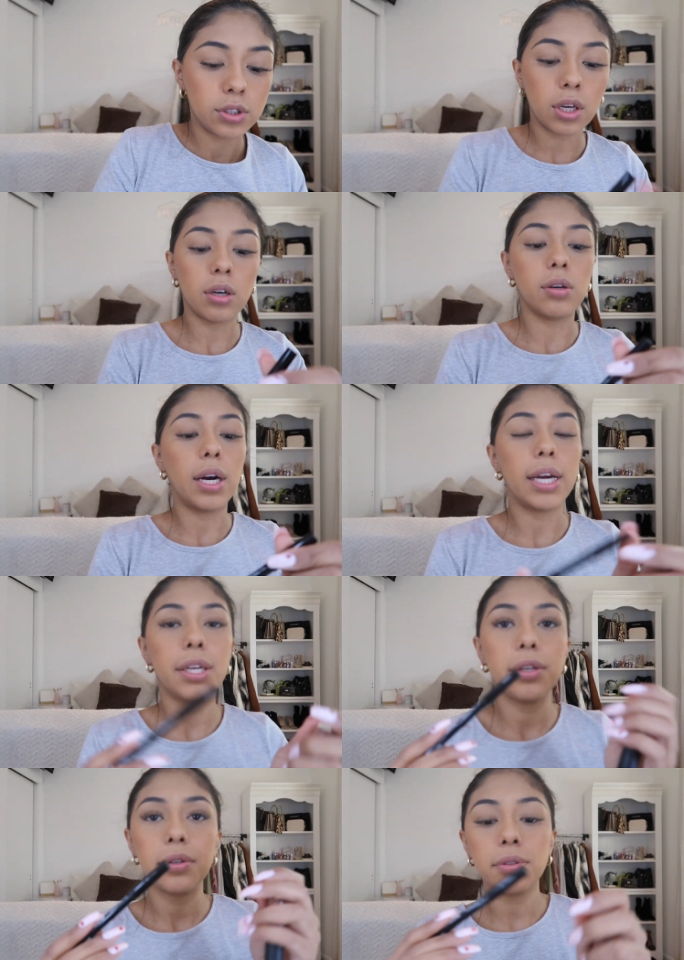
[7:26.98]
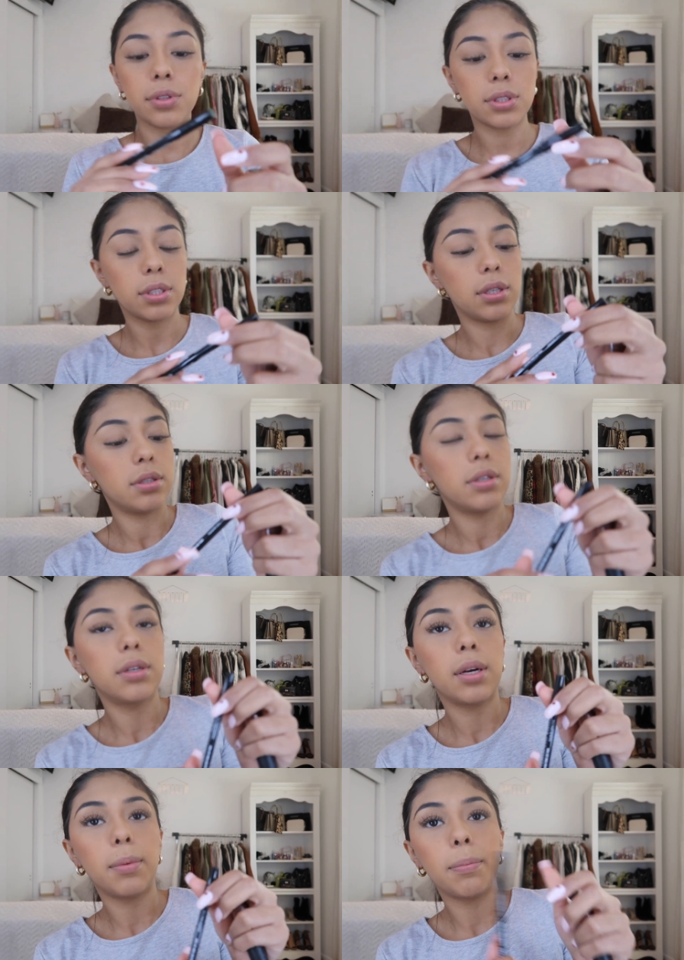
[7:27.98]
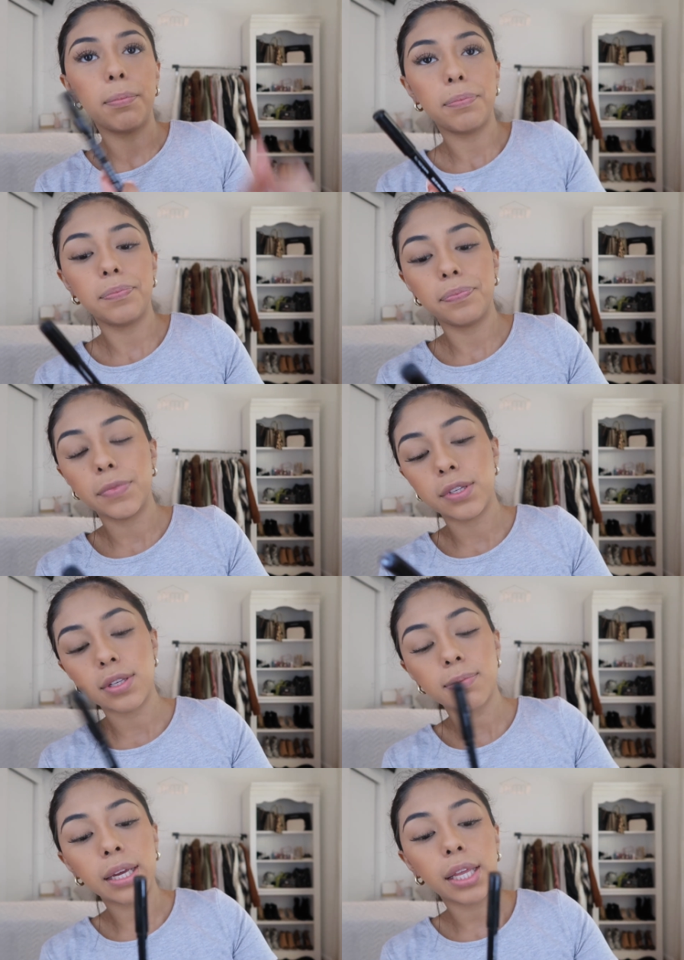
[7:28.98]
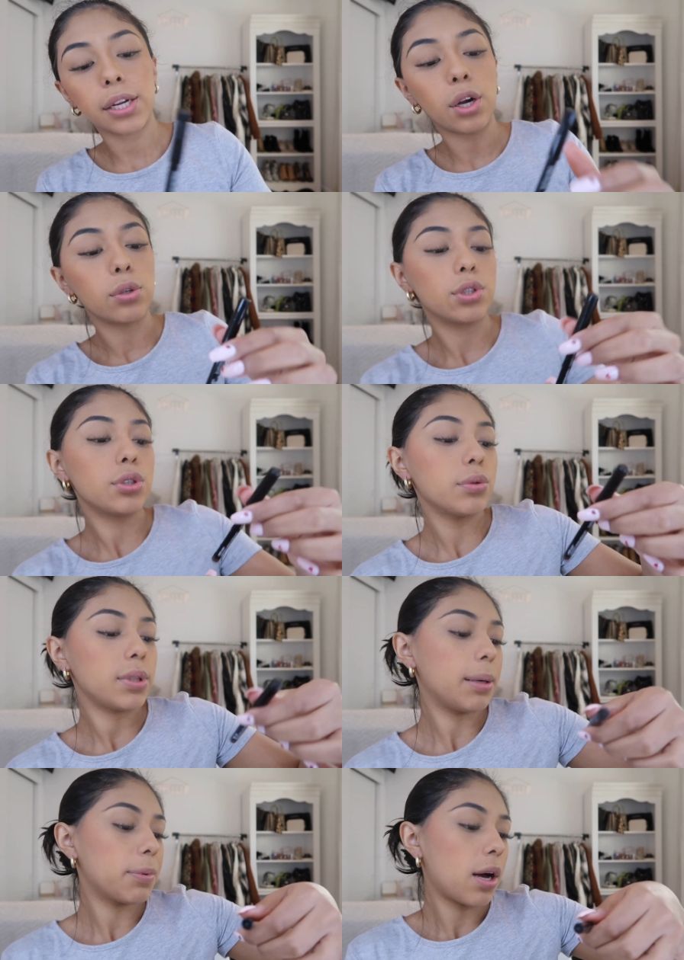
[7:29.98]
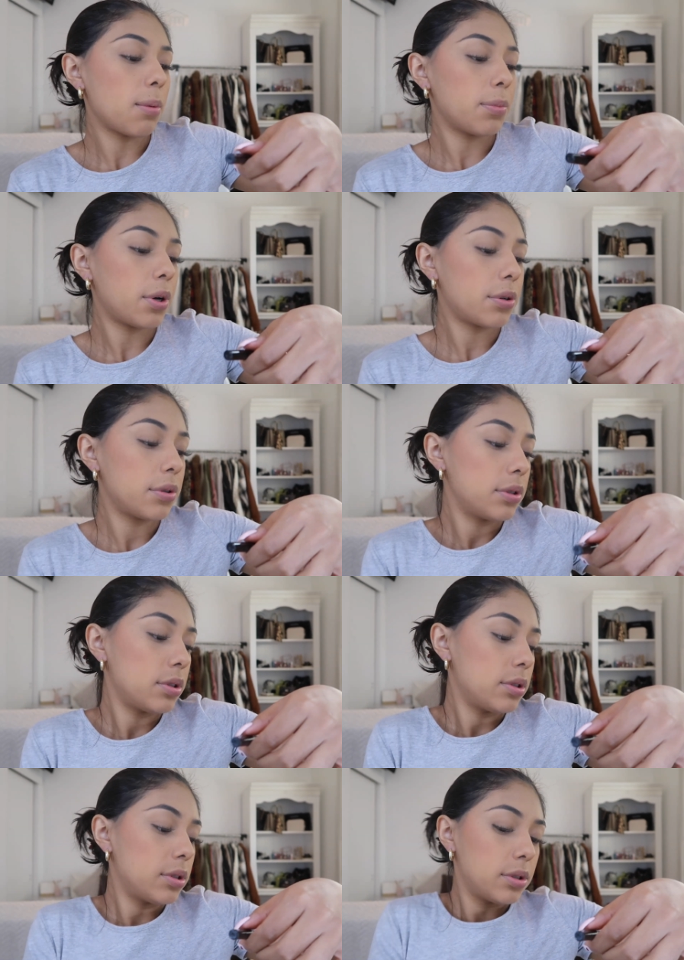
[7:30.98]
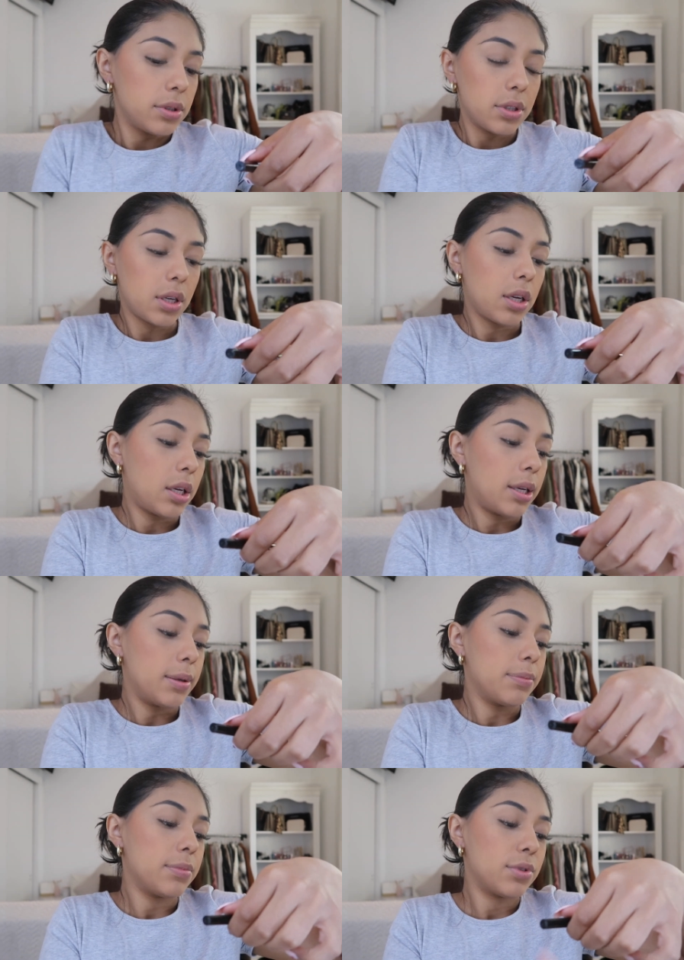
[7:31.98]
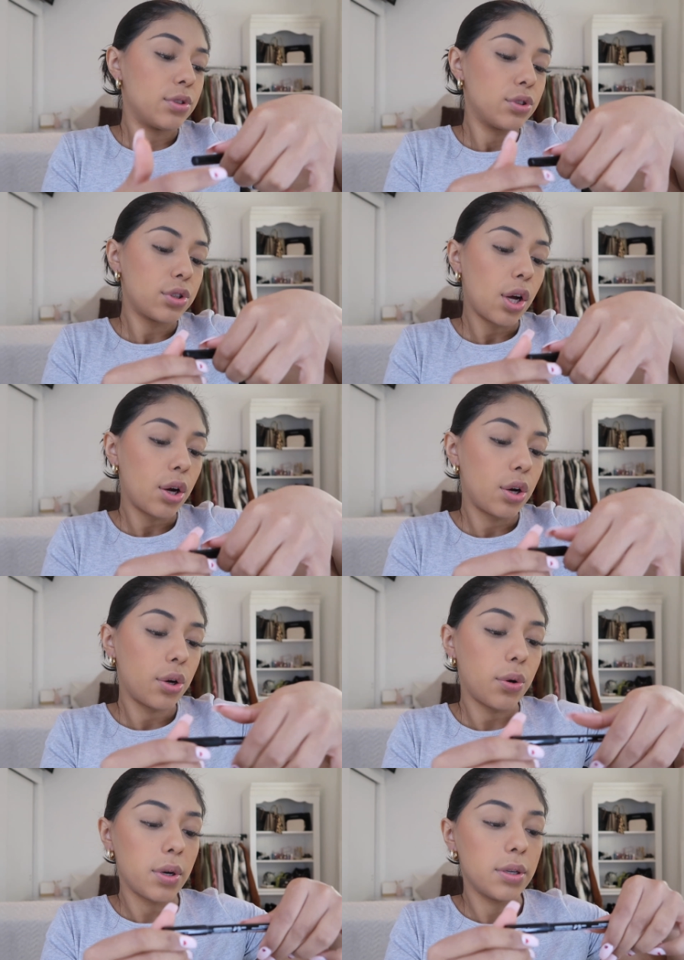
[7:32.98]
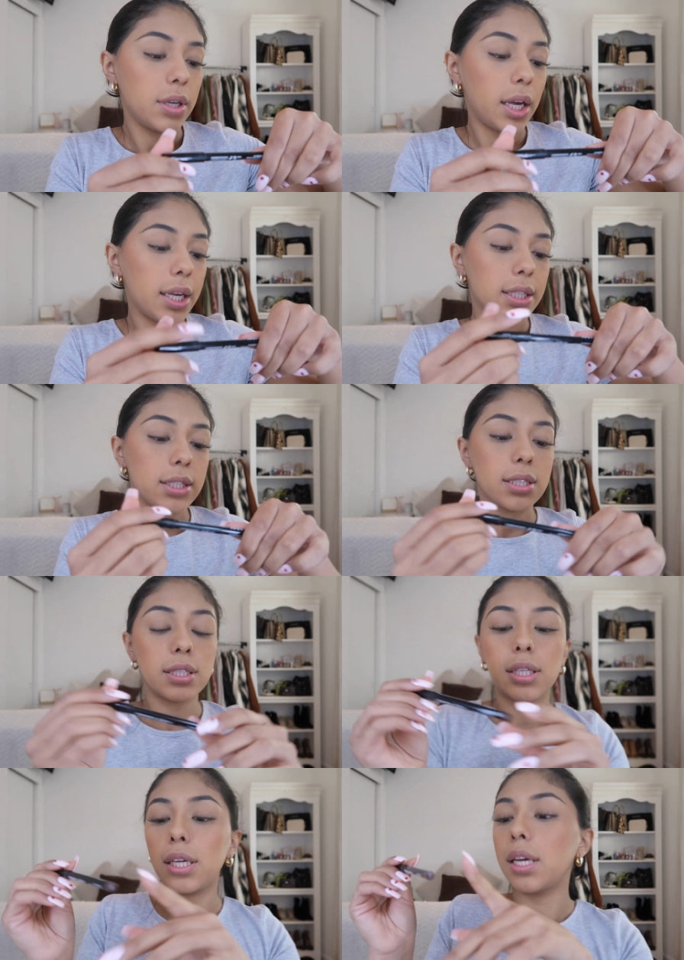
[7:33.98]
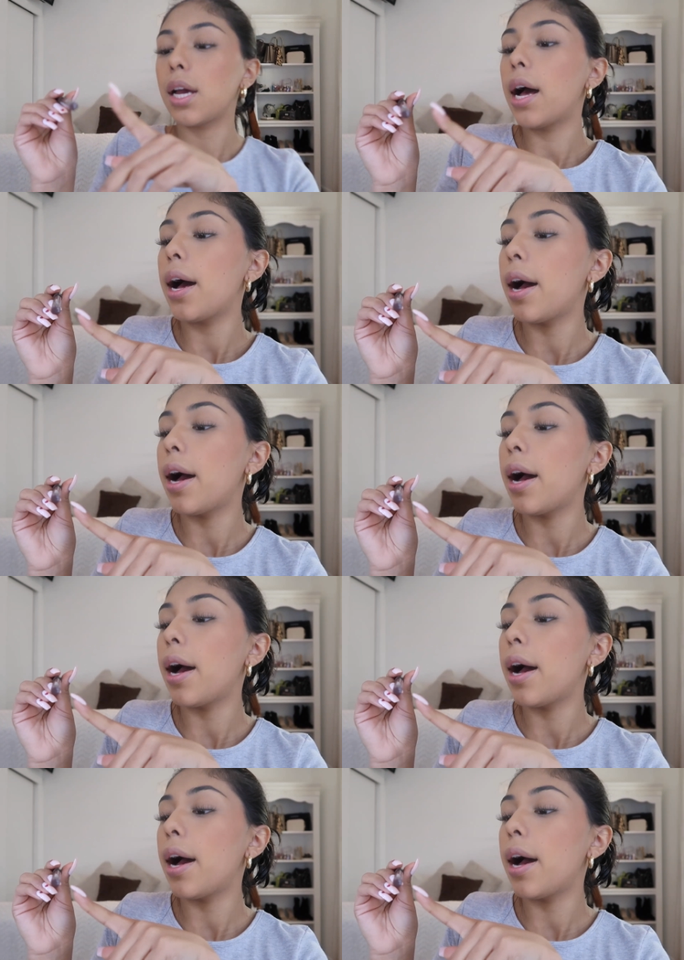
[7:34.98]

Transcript: so I use, this is my like go-to lip combo. So it's the